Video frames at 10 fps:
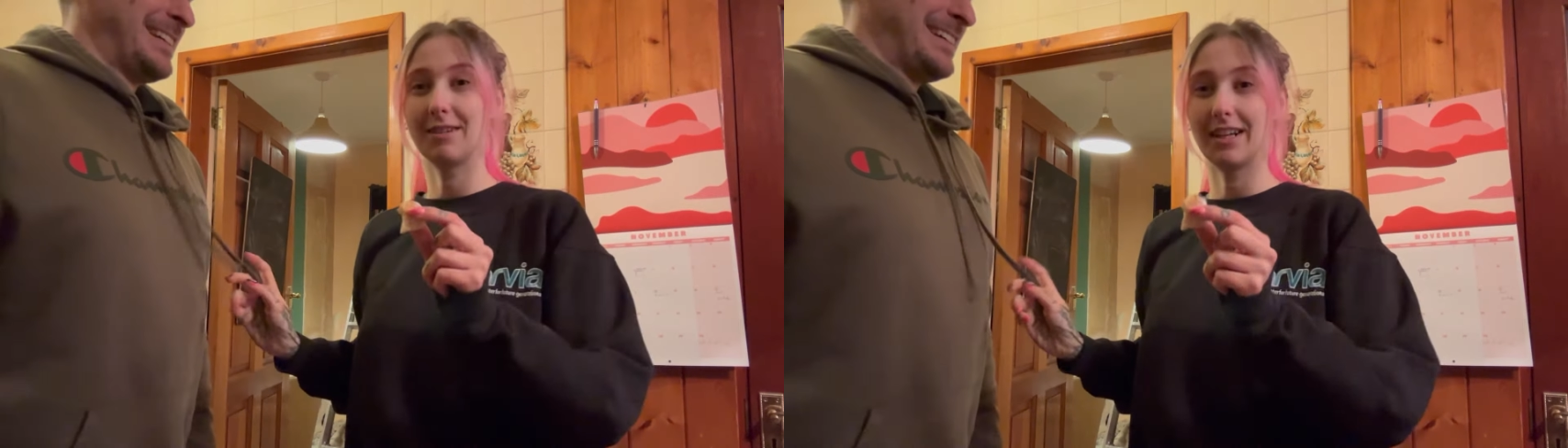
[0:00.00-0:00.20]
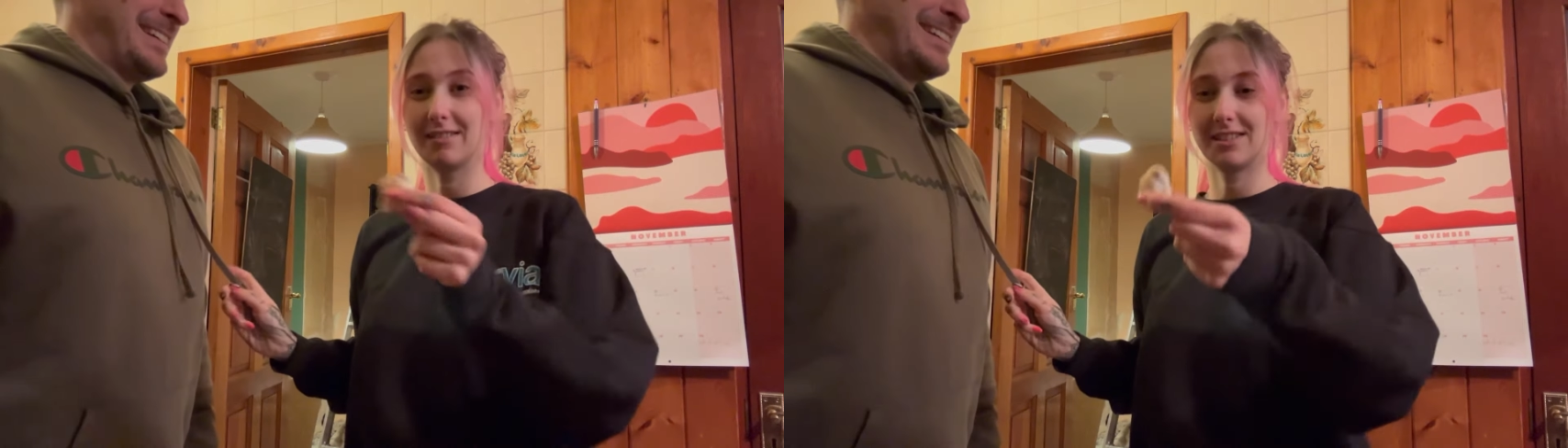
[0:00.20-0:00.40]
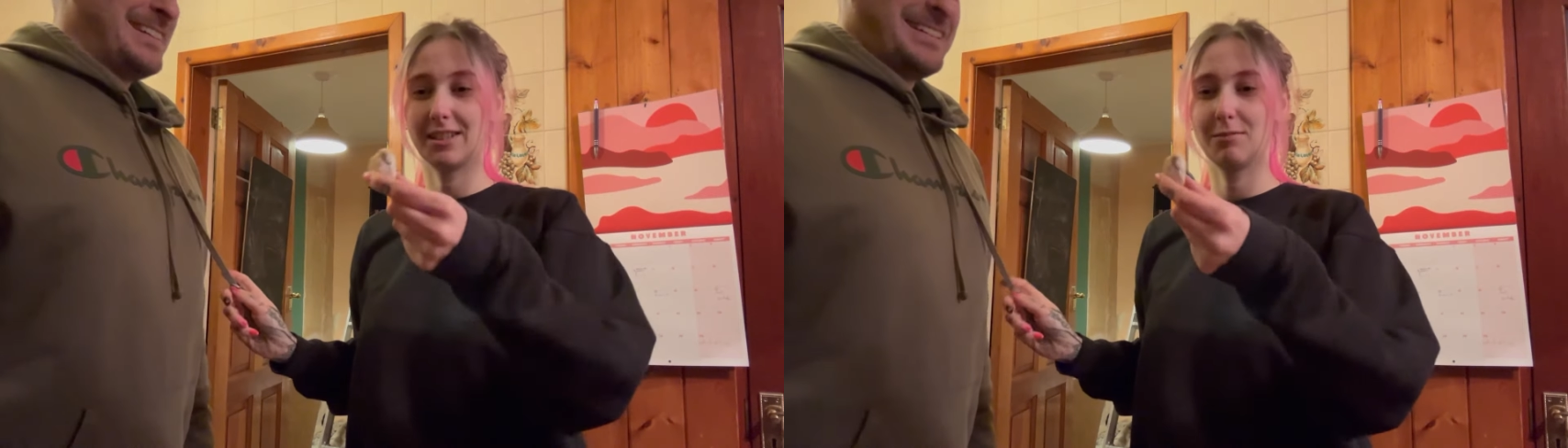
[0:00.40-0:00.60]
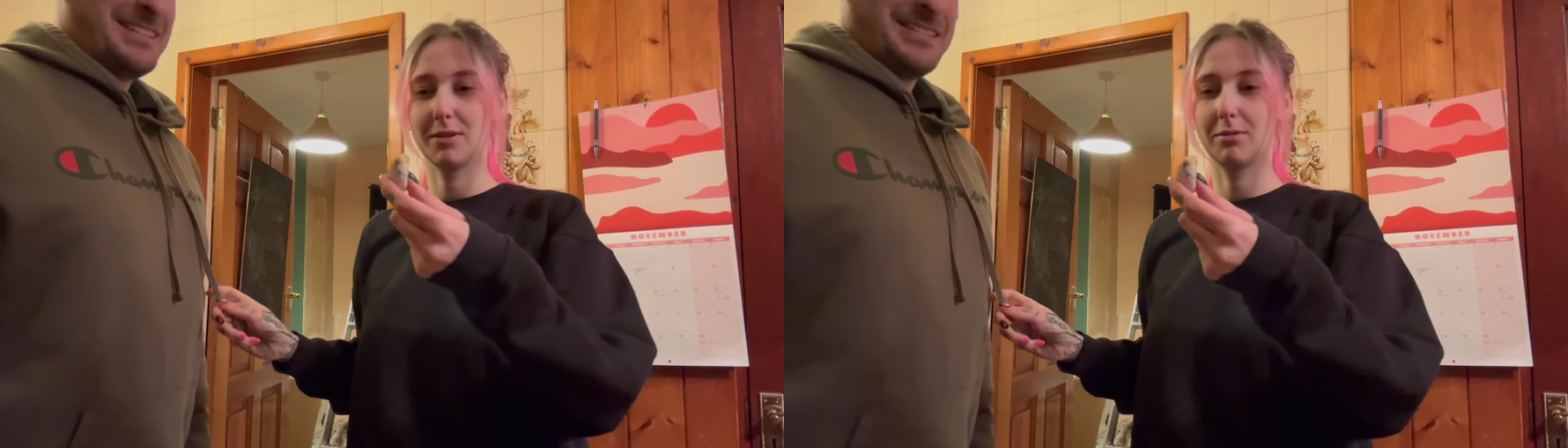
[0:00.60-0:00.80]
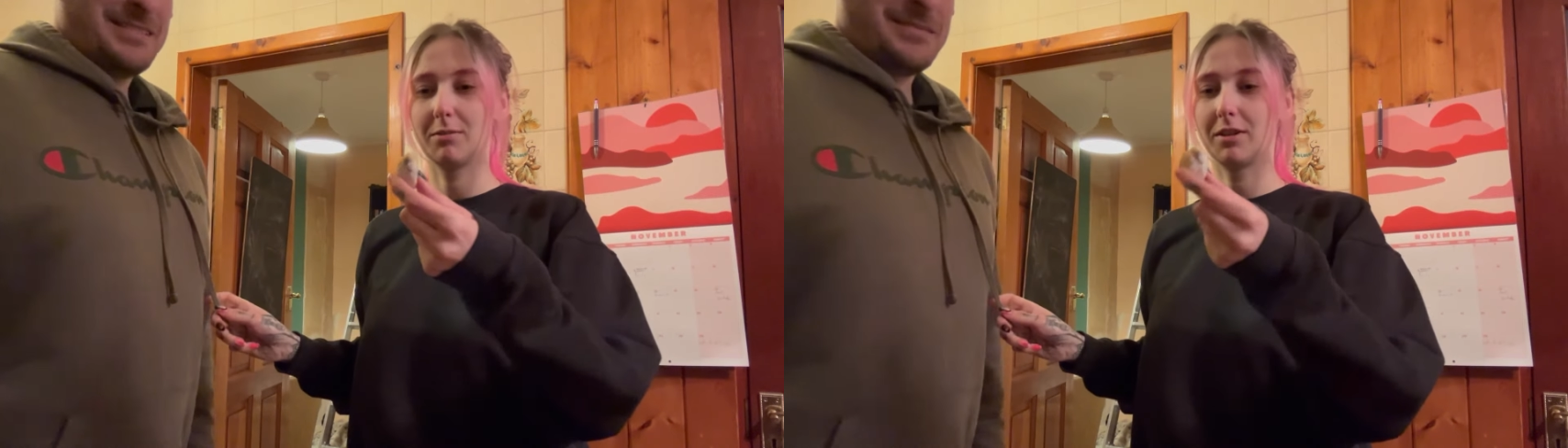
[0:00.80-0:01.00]
I was telling
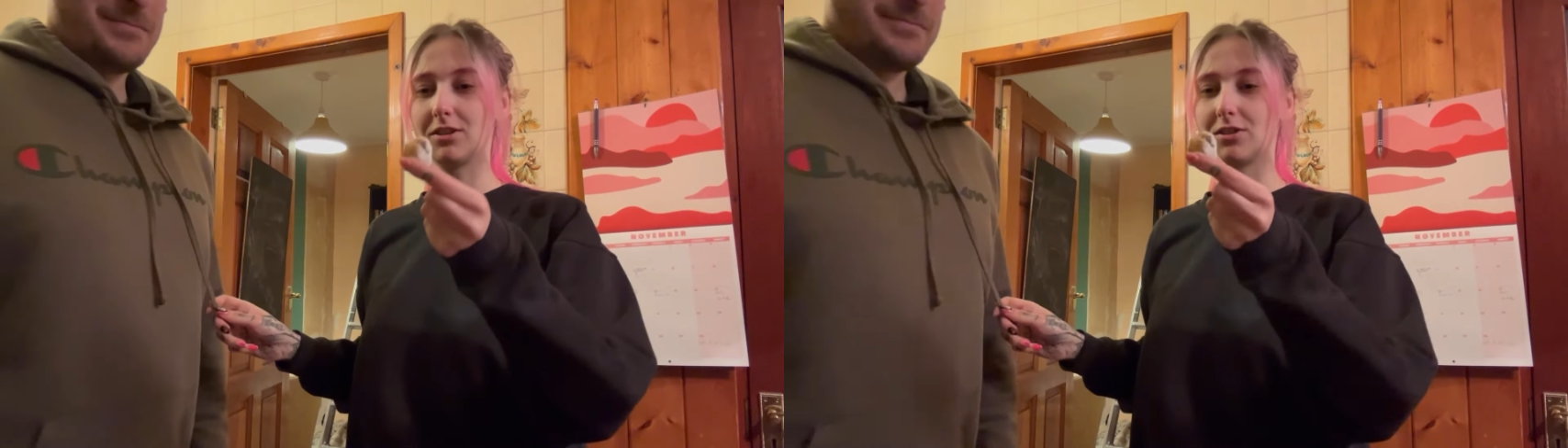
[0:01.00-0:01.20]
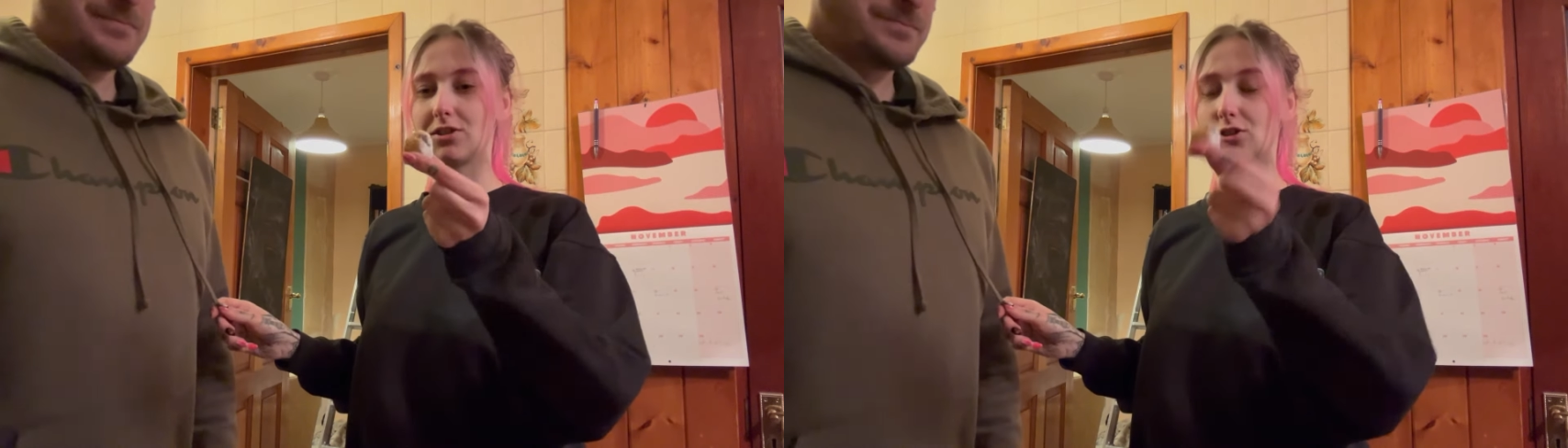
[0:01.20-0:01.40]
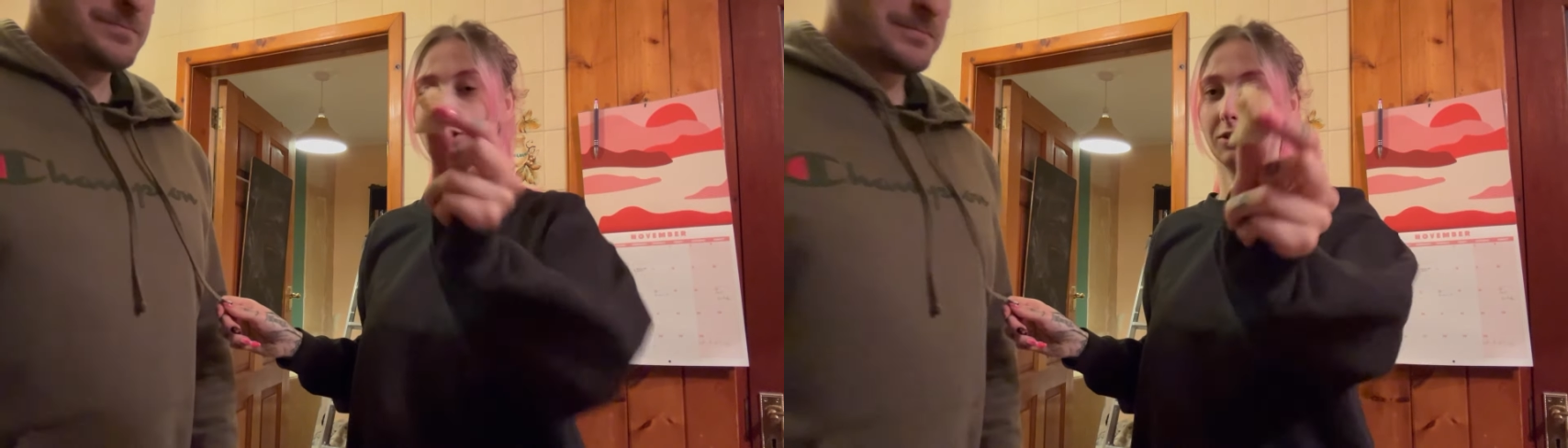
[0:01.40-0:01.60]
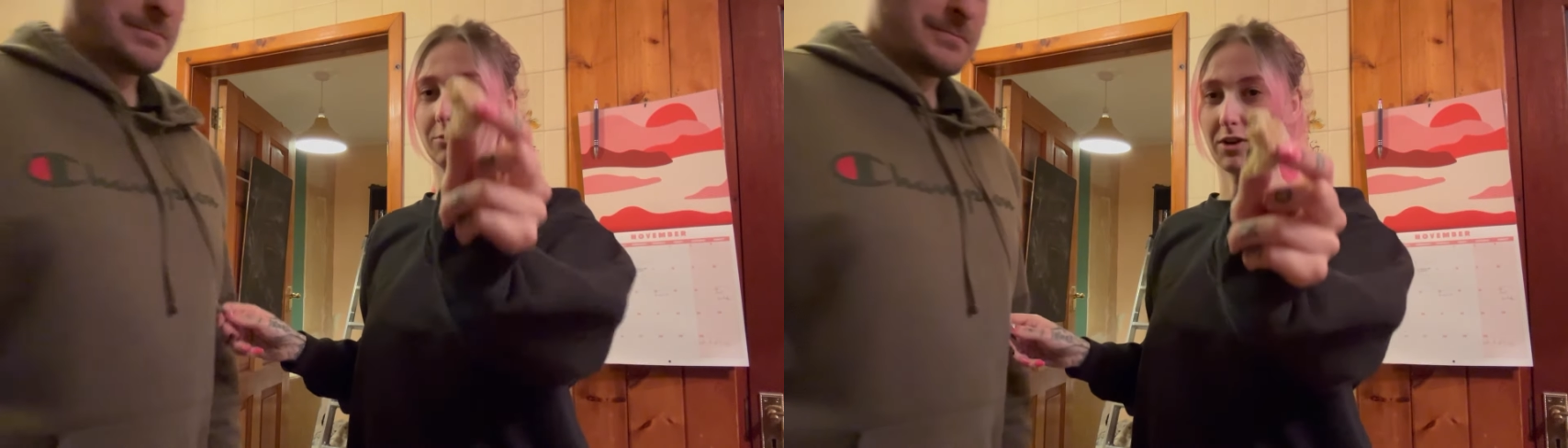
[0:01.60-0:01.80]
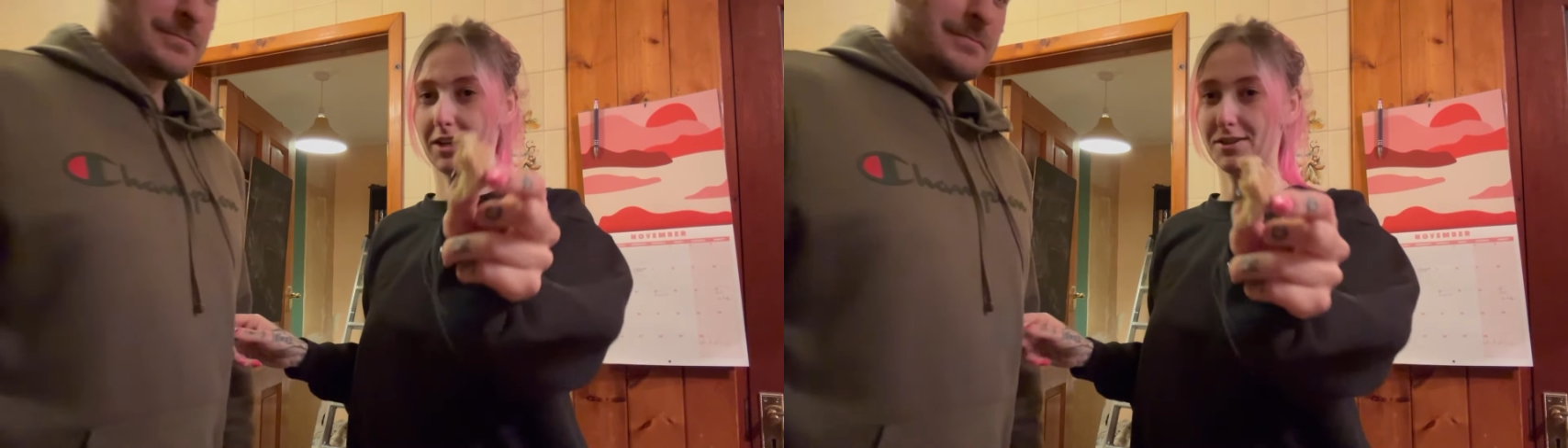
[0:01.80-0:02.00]
people about stolen
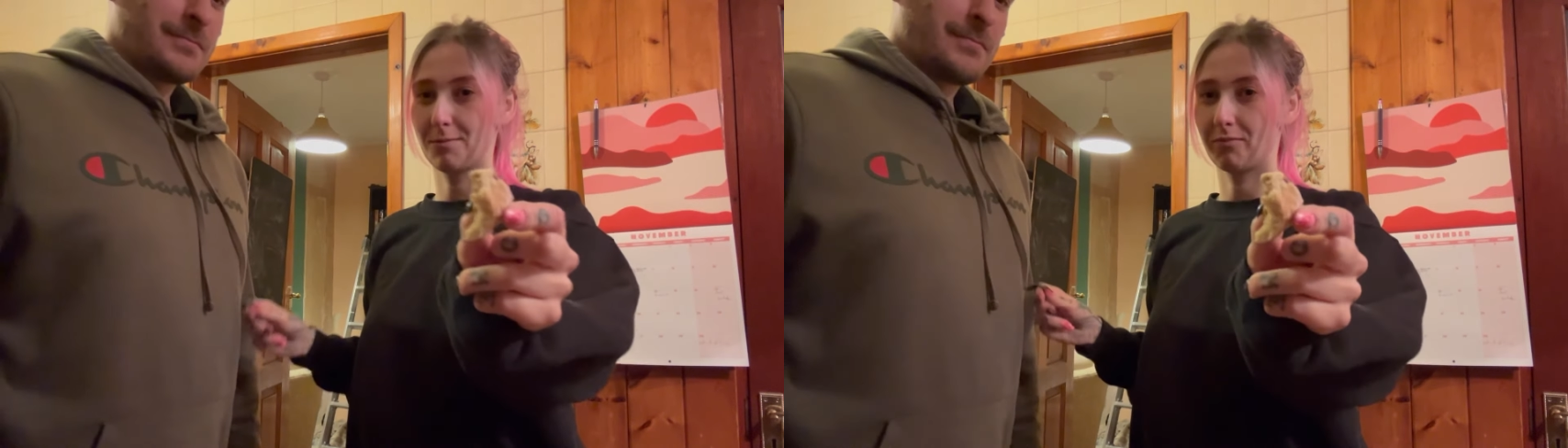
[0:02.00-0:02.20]
bread.